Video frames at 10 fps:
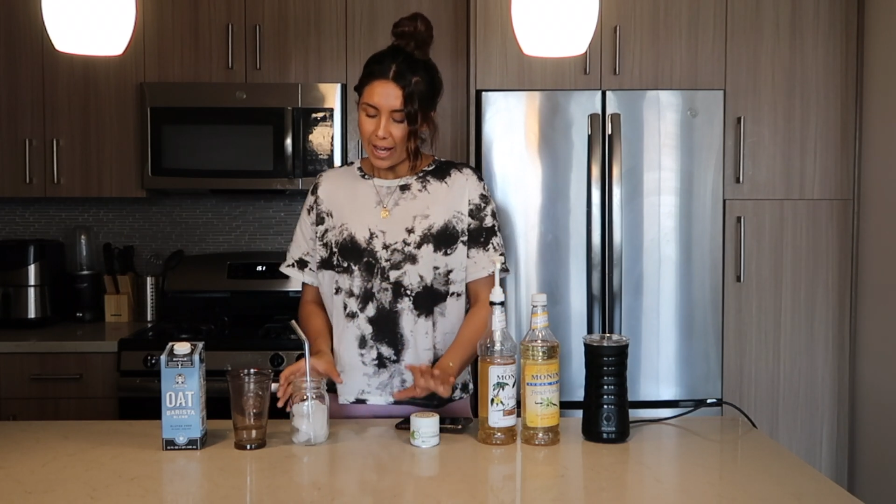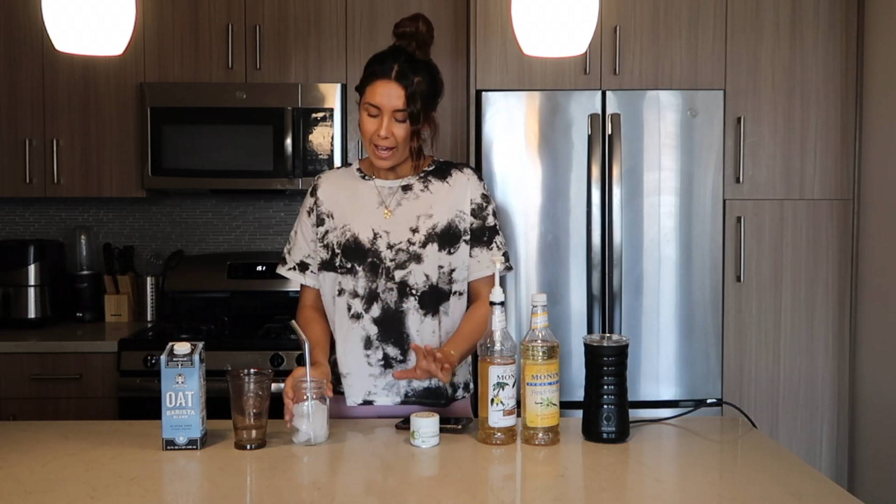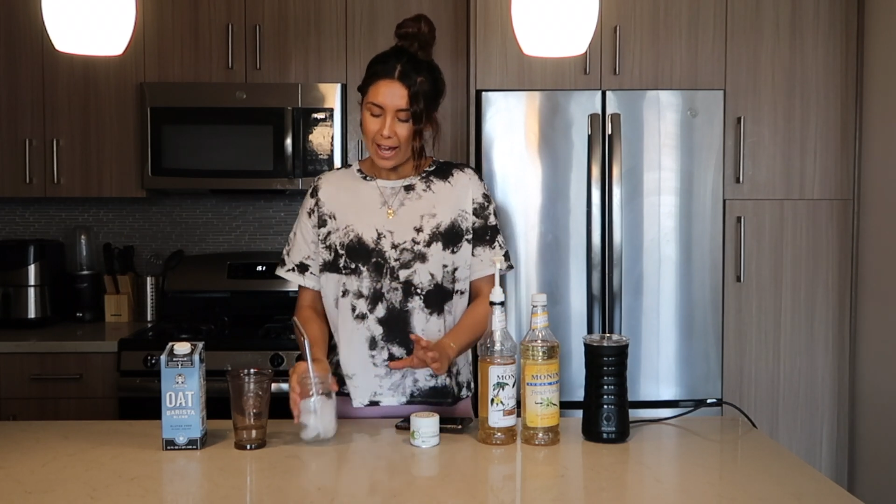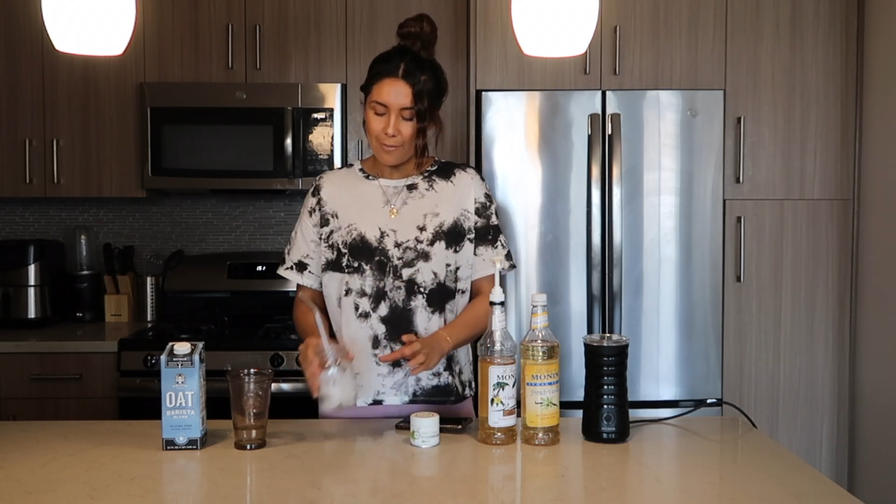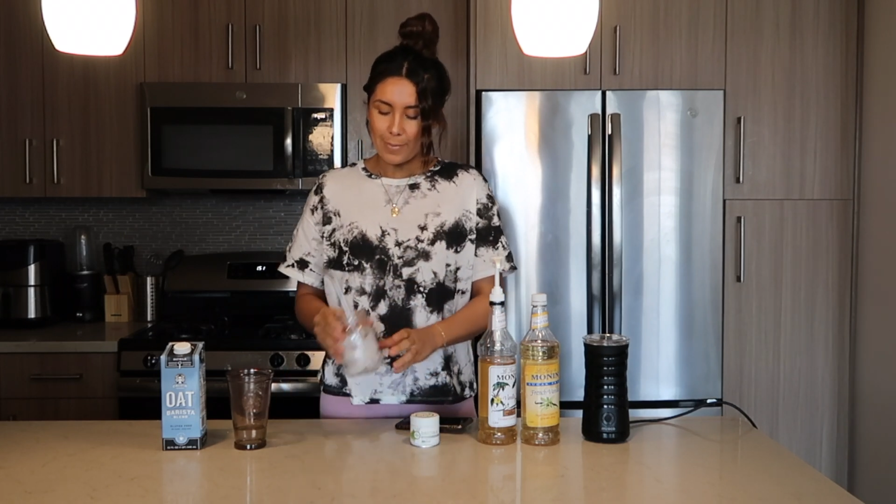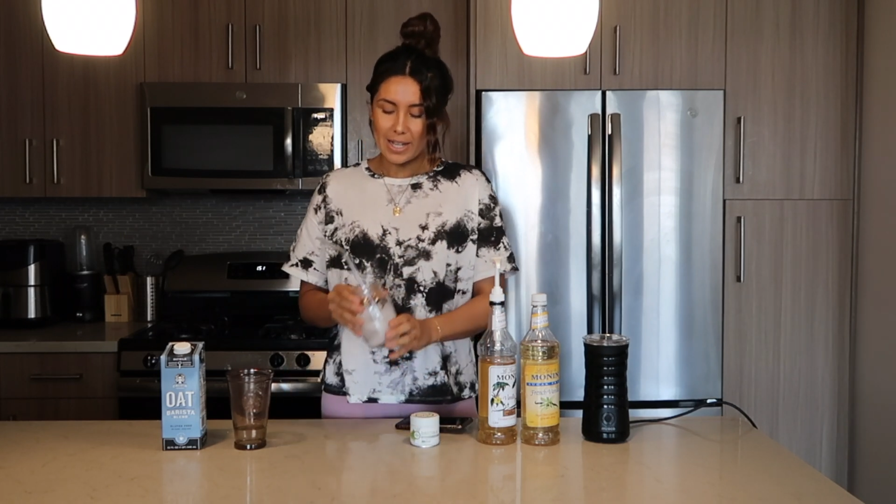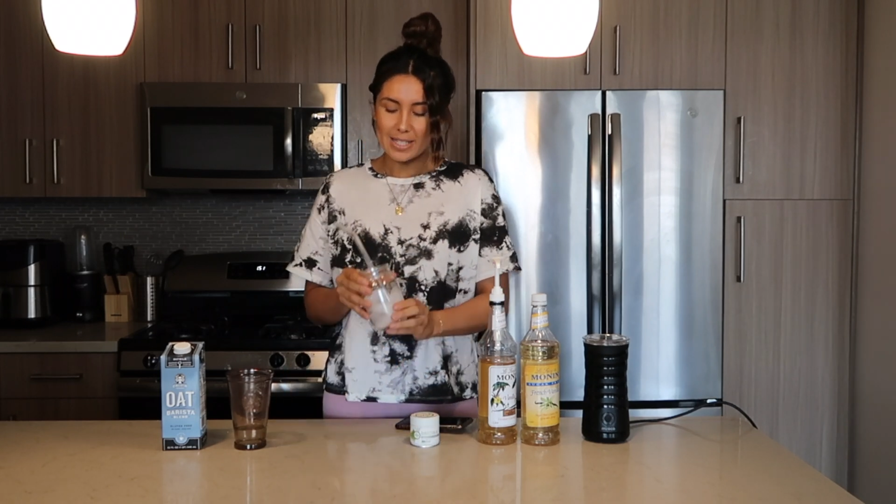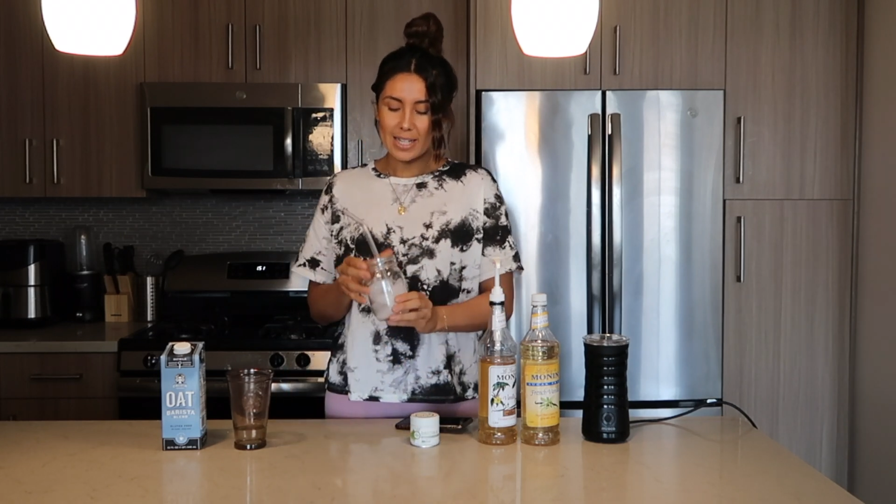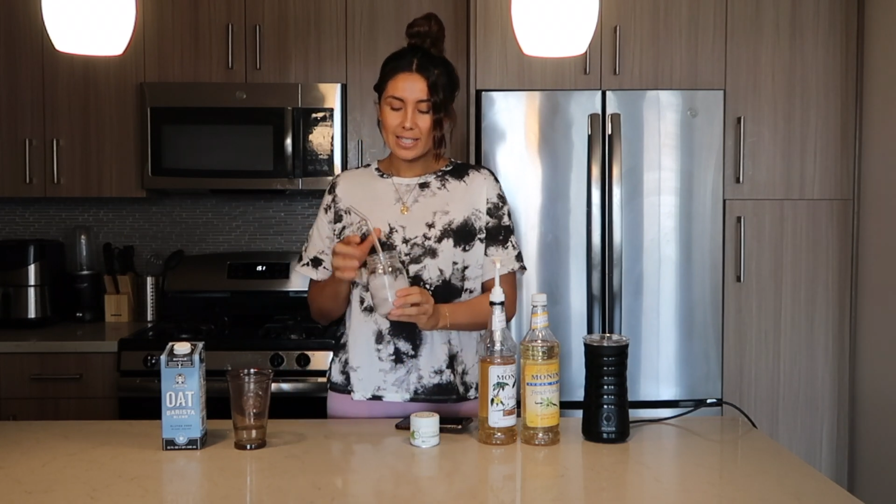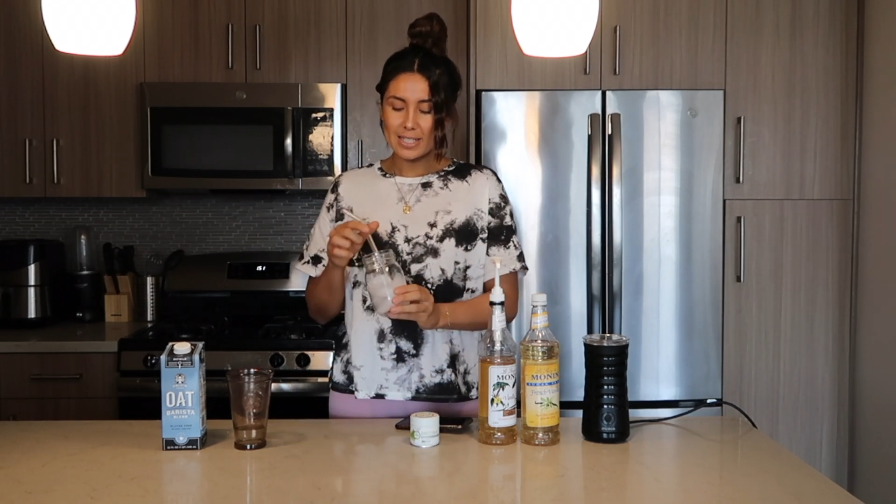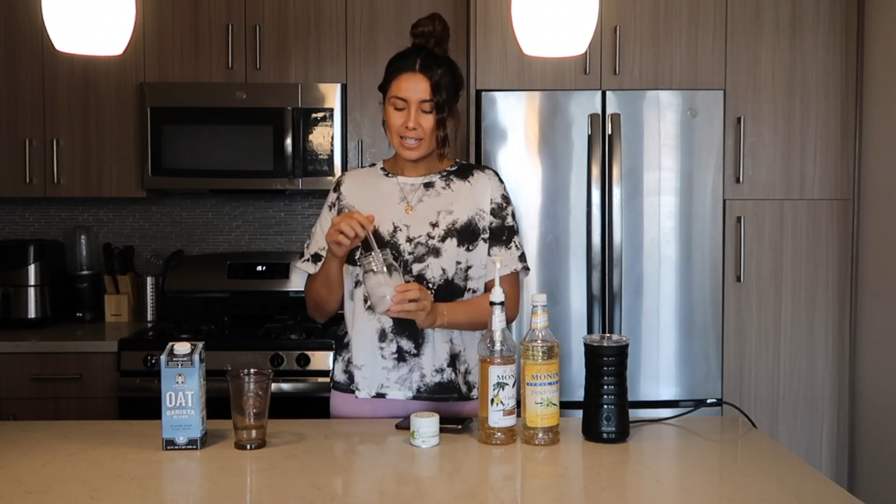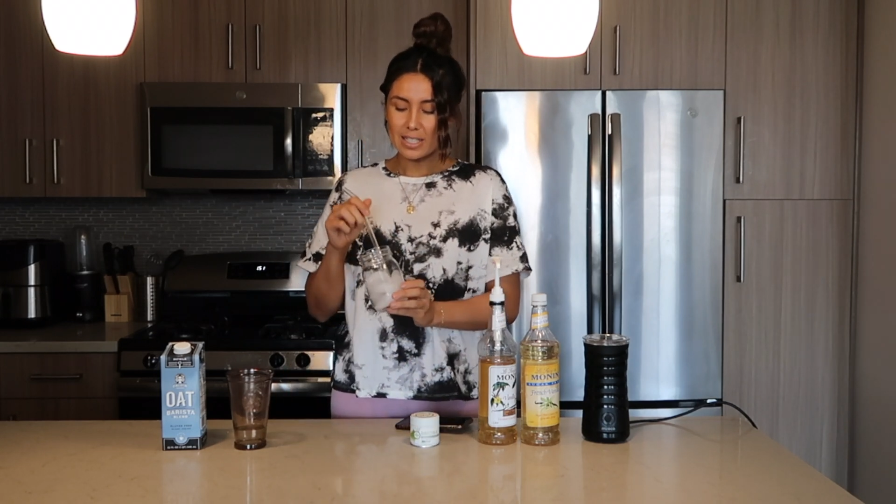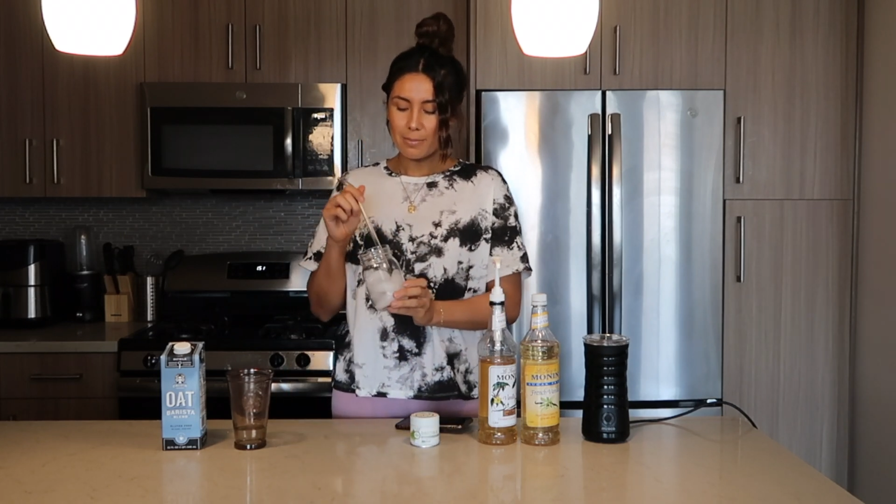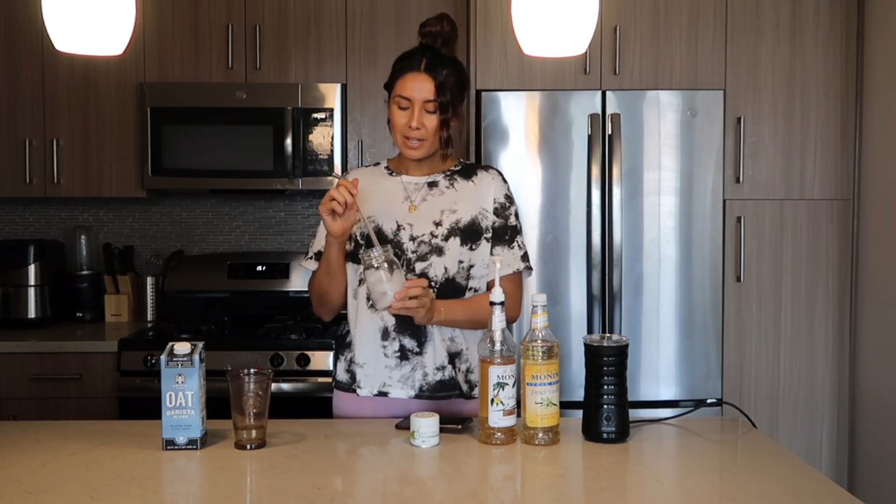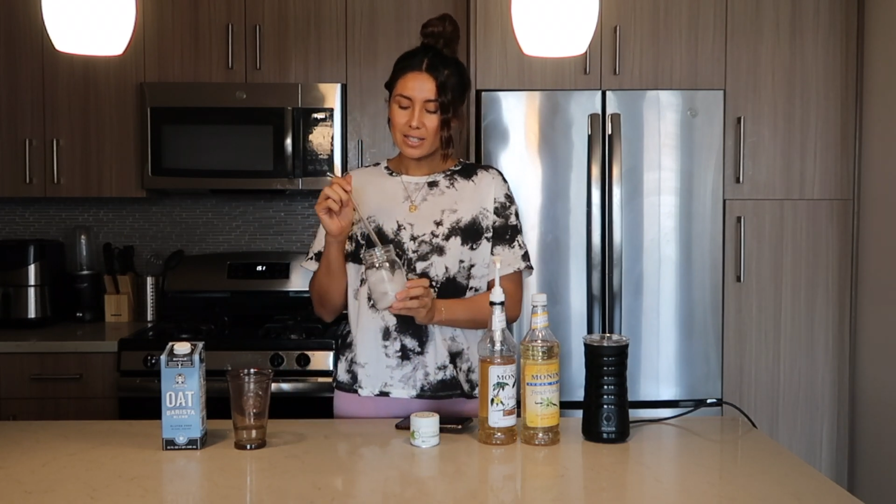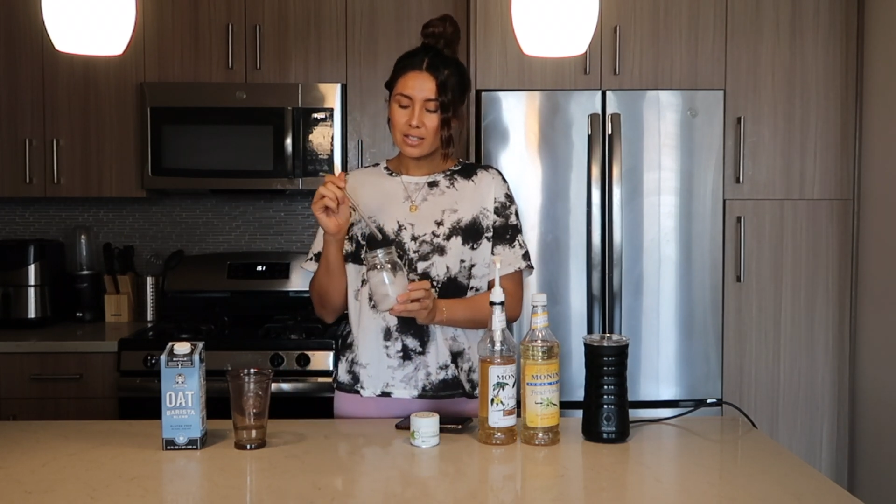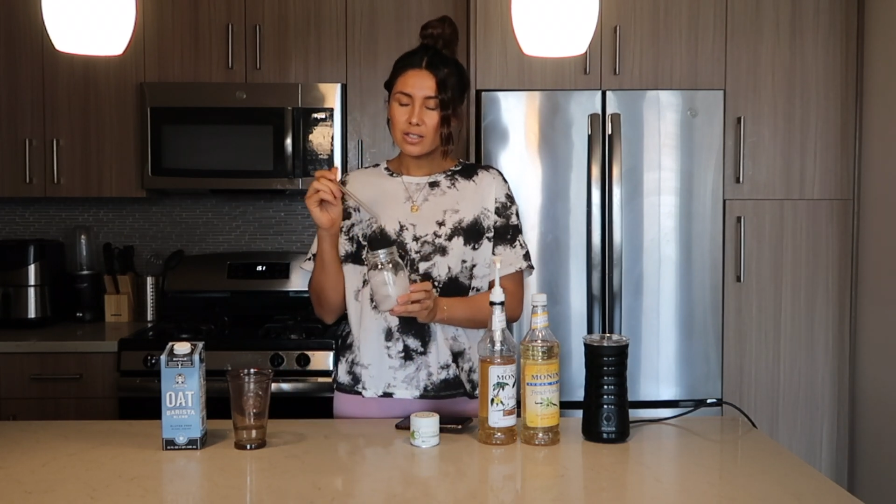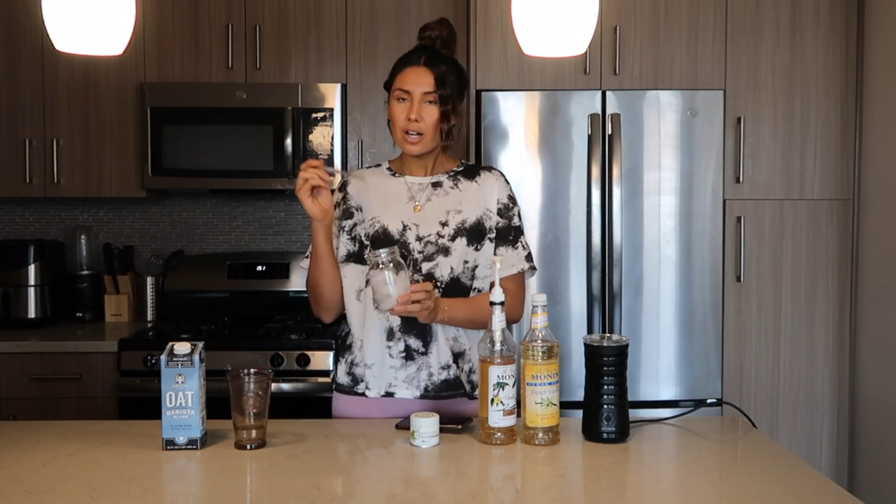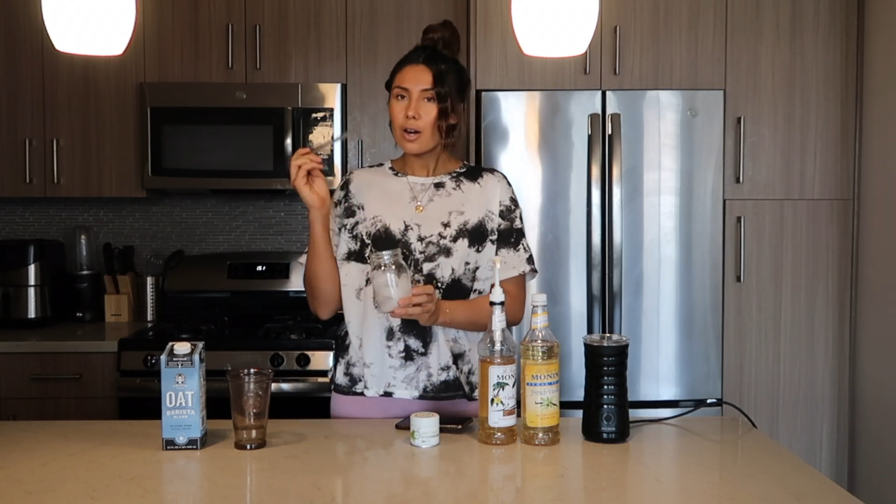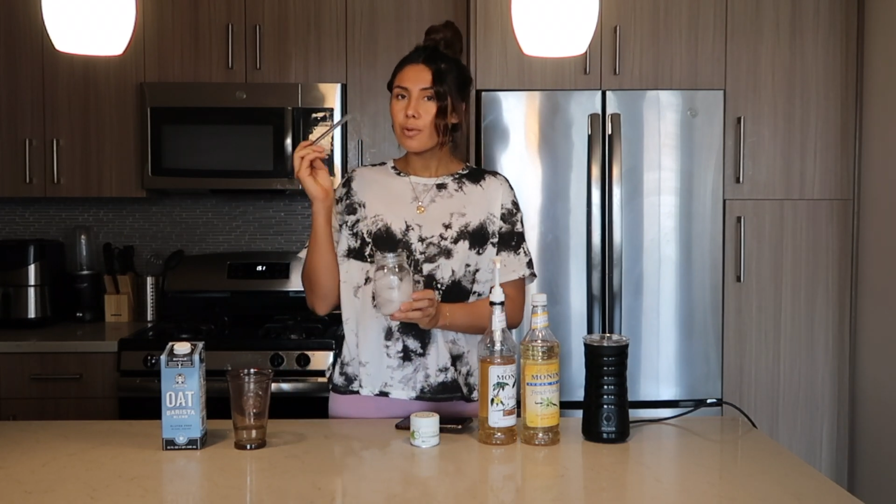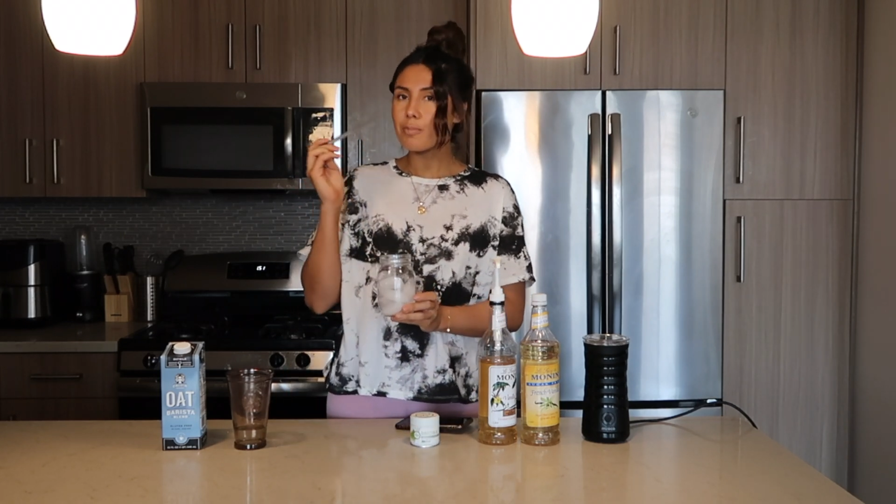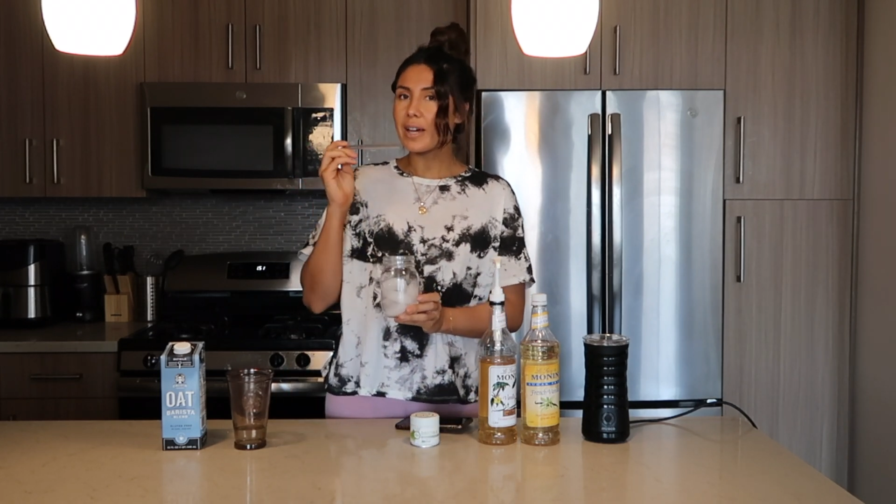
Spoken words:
I have my dandy dandy mason jar with